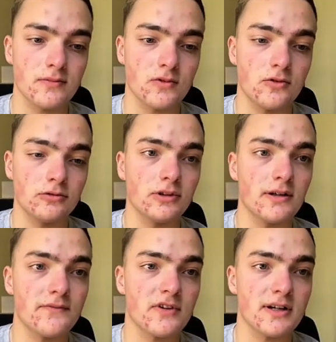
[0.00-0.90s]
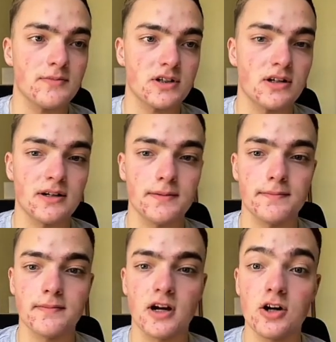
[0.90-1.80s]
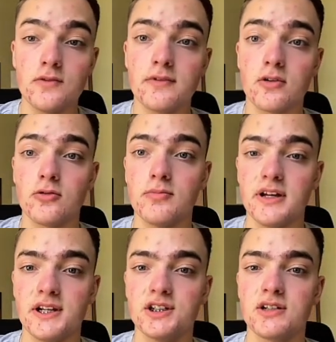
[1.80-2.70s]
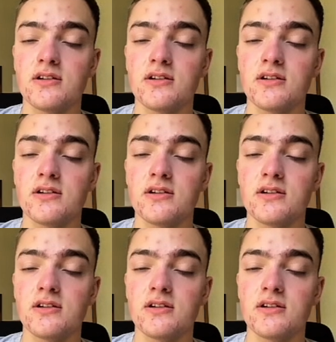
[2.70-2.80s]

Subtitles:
All time frames I'm overall bearish.